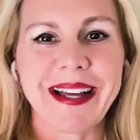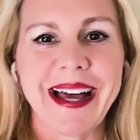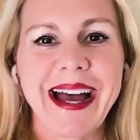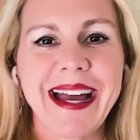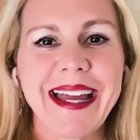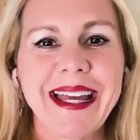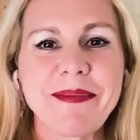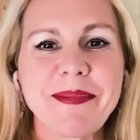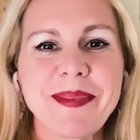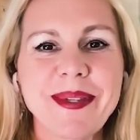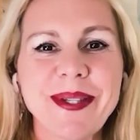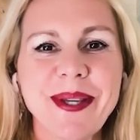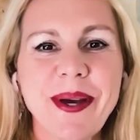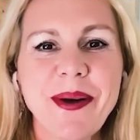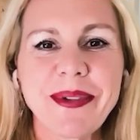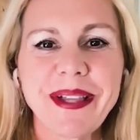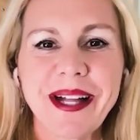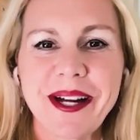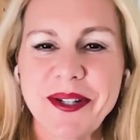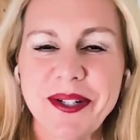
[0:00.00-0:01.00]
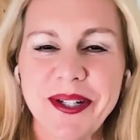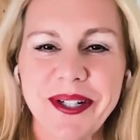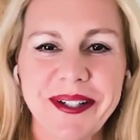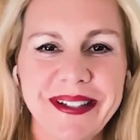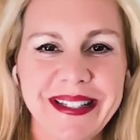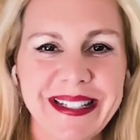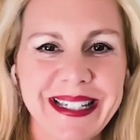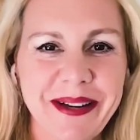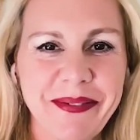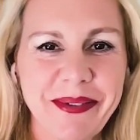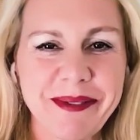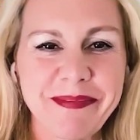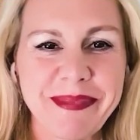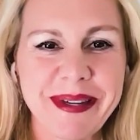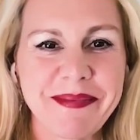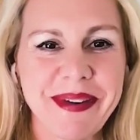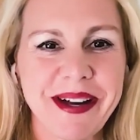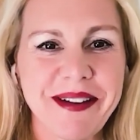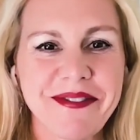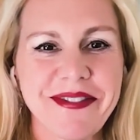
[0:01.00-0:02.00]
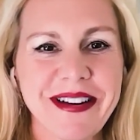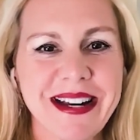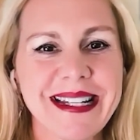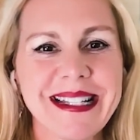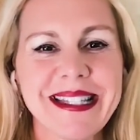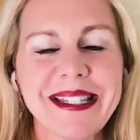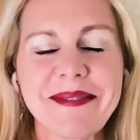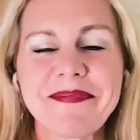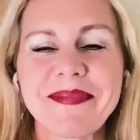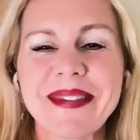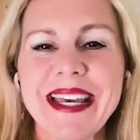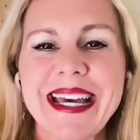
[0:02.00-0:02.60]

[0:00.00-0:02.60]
I am so glad you're here today with me, my friend.